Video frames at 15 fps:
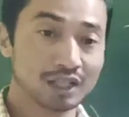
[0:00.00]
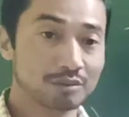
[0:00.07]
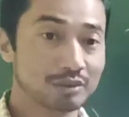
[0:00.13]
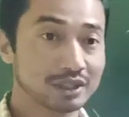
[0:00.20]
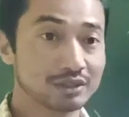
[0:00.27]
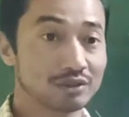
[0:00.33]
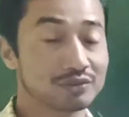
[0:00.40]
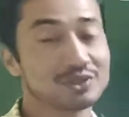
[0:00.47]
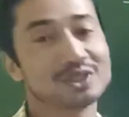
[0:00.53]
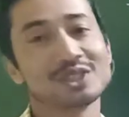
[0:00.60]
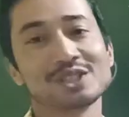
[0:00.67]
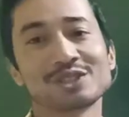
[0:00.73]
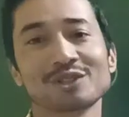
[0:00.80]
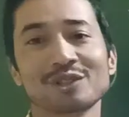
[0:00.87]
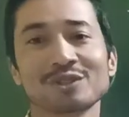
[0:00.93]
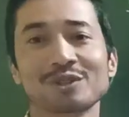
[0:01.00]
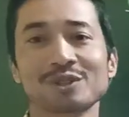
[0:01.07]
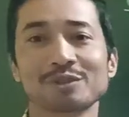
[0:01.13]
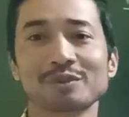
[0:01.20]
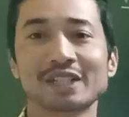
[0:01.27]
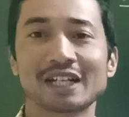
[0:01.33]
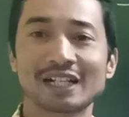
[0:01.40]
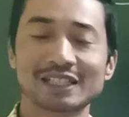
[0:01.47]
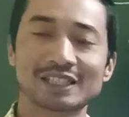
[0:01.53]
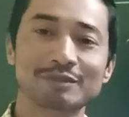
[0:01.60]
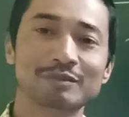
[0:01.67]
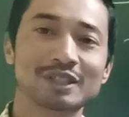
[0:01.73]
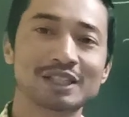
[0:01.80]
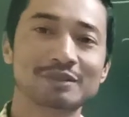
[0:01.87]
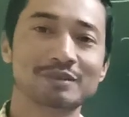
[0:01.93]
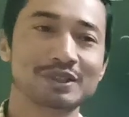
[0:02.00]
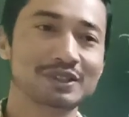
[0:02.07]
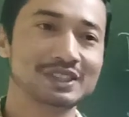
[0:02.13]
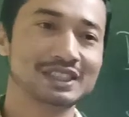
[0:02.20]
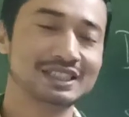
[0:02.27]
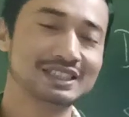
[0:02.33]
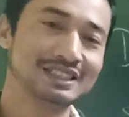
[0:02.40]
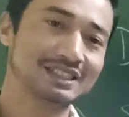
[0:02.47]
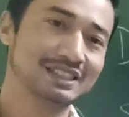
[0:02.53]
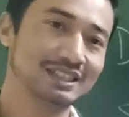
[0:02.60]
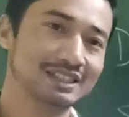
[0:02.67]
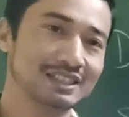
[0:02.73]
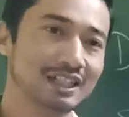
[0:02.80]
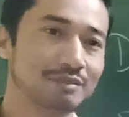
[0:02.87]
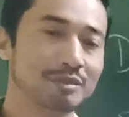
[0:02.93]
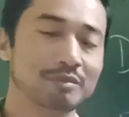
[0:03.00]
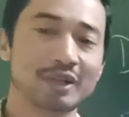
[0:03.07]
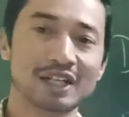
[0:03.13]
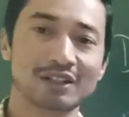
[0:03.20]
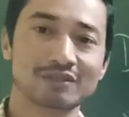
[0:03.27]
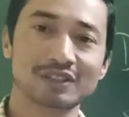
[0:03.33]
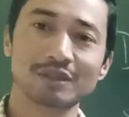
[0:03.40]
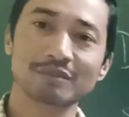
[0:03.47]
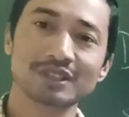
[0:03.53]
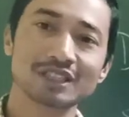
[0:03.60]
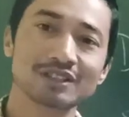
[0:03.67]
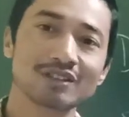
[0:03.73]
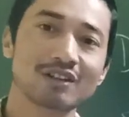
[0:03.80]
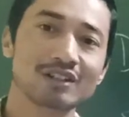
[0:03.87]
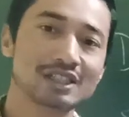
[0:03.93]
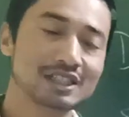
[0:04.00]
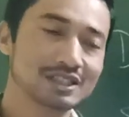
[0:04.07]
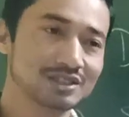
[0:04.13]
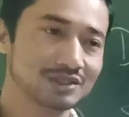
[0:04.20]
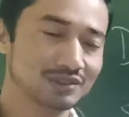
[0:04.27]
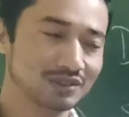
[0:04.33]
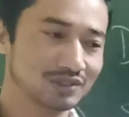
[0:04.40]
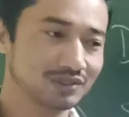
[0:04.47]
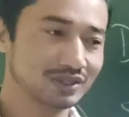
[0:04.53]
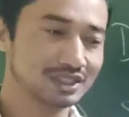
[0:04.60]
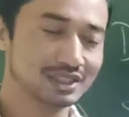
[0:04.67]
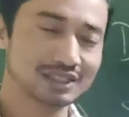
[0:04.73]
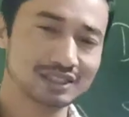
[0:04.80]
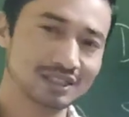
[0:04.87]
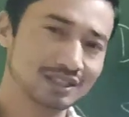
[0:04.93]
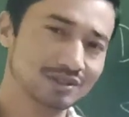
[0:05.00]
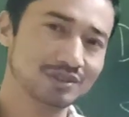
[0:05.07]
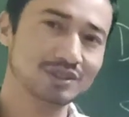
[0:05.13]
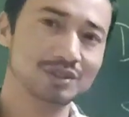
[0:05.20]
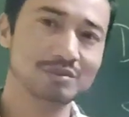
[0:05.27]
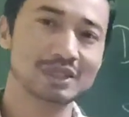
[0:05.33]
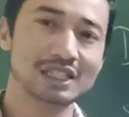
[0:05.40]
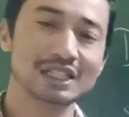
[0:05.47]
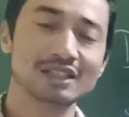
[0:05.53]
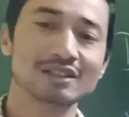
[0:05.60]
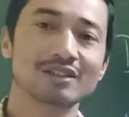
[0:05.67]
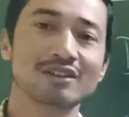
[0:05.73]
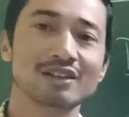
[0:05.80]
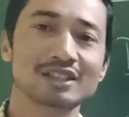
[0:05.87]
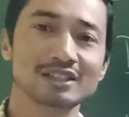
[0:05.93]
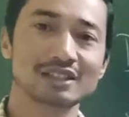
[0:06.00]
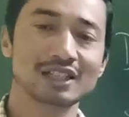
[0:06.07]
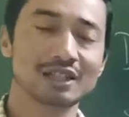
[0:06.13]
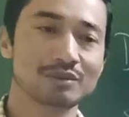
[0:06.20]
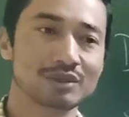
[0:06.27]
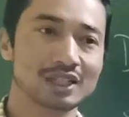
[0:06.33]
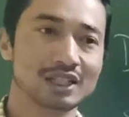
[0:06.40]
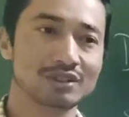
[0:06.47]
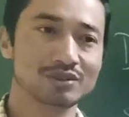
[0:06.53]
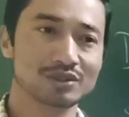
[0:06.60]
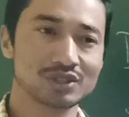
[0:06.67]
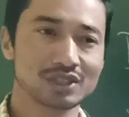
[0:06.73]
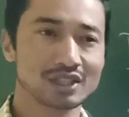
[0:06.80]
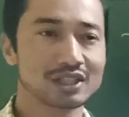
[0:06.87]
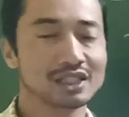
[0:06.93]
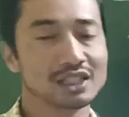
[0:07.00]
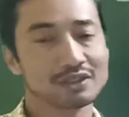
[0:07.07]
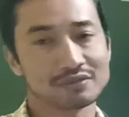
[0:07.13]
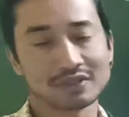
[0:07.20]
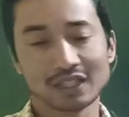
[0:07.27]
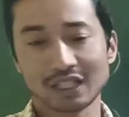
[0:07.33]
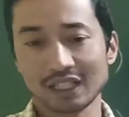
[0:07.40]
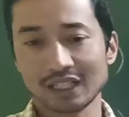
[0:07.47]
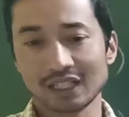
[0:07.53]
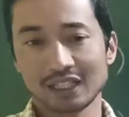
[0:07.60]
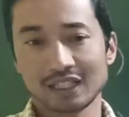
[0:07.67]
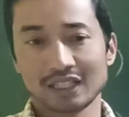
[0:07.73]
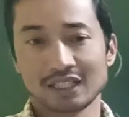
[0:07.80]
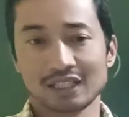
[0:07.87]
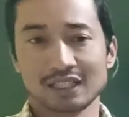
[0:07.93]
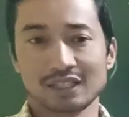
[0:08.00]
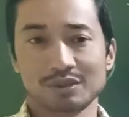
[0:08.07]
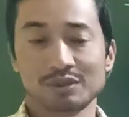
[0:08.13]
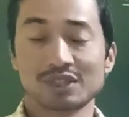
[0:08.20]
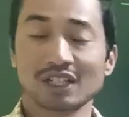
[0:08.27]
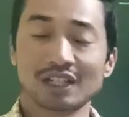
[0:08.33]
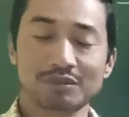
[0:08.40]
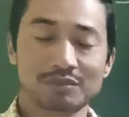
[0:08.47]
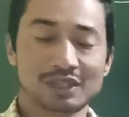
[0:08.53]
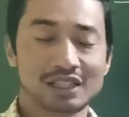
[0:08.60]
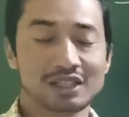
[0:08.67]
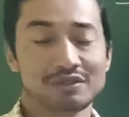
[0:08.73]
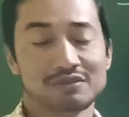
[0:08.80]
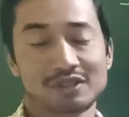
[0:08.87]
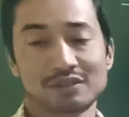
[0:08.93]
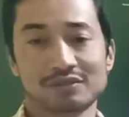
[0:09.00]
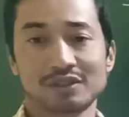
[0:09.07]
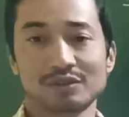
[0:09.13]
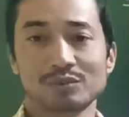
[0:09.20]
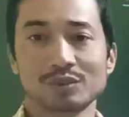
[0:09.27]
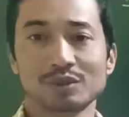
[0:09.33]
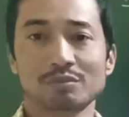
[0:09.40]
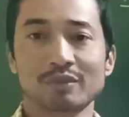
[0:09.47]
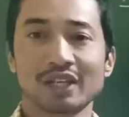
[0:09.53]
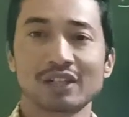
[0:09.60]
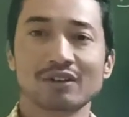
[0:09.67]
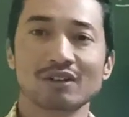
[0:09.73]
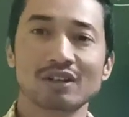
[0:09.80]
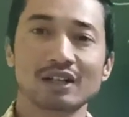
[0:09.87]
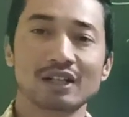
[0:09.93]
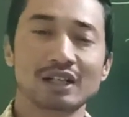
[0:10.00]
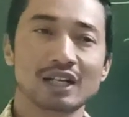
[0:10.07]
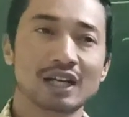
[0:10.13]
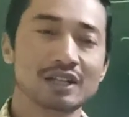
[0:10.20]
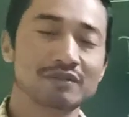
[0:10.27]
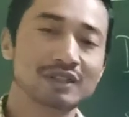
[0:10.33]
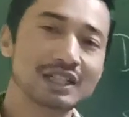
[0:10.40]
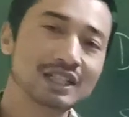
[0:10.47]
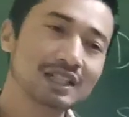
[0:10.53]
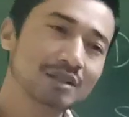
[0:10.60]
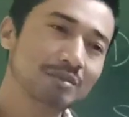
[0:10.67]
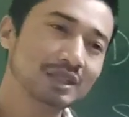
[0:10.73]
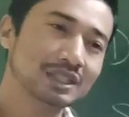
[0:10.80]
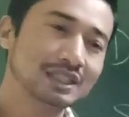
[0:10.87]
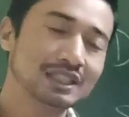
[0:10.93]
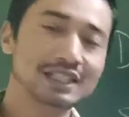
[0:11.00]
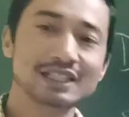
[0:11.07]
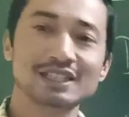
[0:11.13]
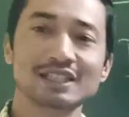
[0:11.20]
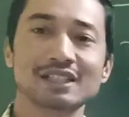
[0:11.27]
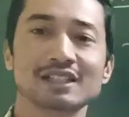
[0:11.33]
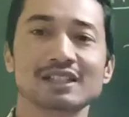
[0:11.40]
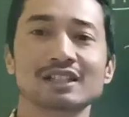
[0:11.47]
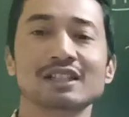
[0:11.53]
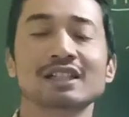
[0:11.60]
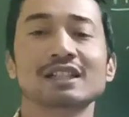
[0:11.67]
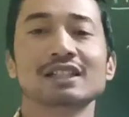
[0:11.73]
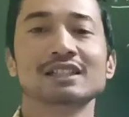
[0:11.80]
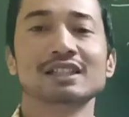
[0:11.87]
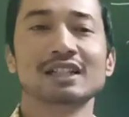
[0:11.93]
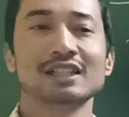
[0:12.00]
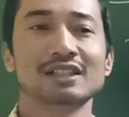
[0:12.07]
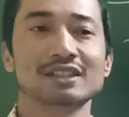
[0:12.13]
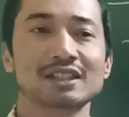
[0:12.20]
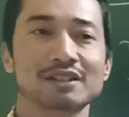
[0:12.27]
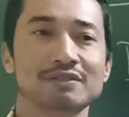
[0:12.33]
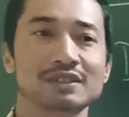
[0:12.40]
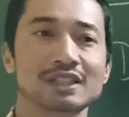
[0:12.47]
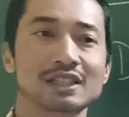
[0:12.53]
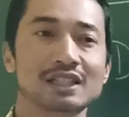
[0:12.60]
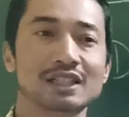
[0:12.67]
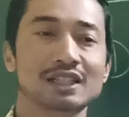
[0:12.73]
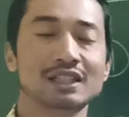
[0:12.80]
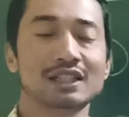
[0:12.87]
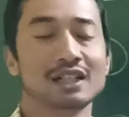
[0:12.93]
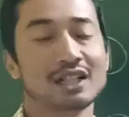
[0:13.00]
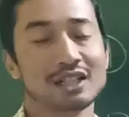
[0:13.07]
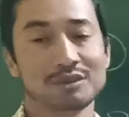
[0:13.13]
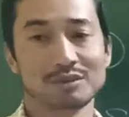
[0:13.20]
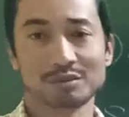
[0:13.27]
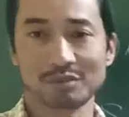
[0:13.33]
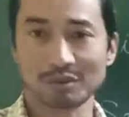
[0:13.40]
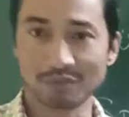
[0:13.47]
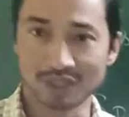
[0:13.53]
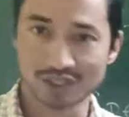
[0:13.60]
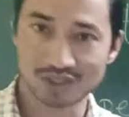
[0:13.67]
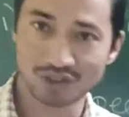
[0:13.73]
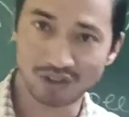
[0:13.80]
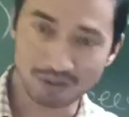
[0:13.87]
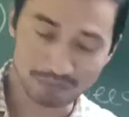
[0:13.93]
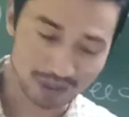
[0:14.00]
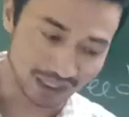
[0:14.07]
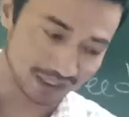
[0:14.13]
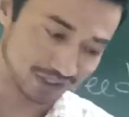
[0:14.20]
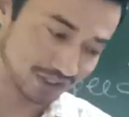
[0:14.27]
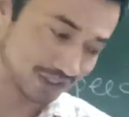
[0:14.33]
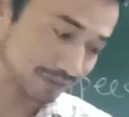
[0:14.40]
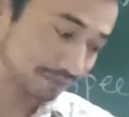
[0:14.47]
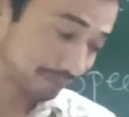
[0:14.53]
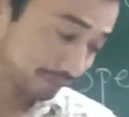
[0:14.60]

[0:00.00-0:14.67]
But of course it's not going to be the ultimate because it's just I'm a man of limited knowledge, so it's just going to be a little knowledge that I would like to share if which I believe if it would make your life a little bit easier, then definitely I would be much obliged.